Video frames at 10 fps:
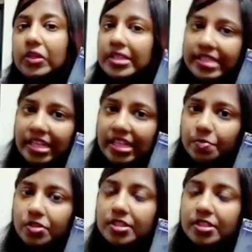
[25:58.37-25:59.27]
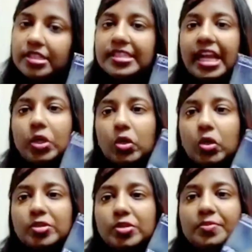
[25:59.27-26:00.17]
all sales proceeds, and
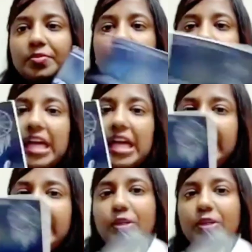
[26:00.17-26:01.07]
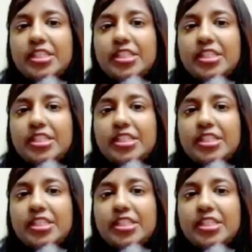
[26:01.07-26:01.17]
also the book is currently on